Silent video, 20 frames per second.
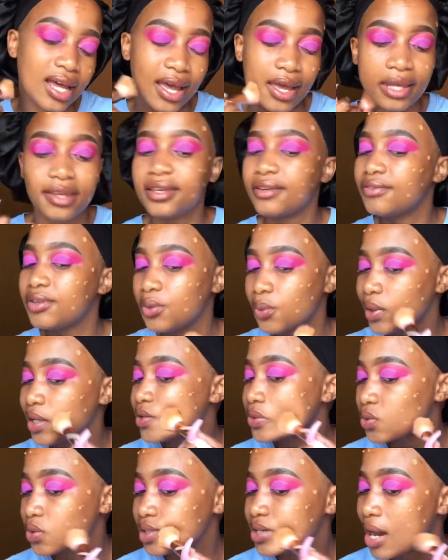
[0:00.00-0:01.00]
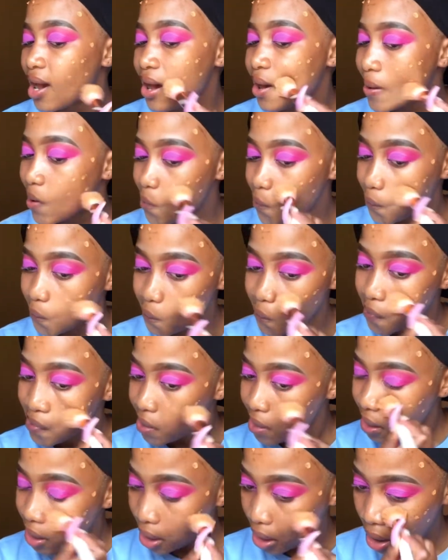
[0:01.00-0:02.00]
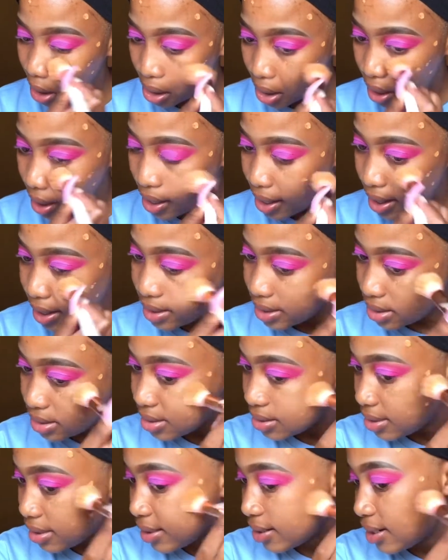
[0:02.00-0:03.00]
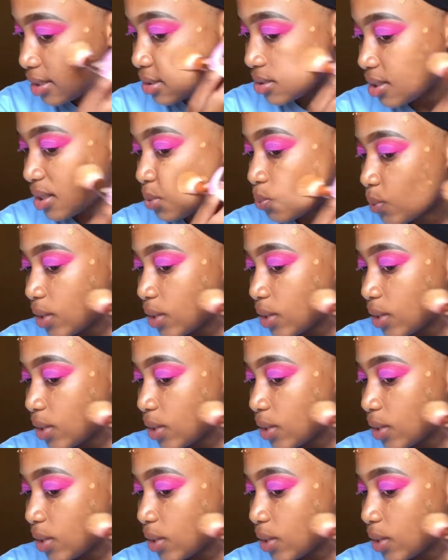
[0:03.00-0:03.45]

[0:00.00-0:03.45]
I even went to town, and the Clicks that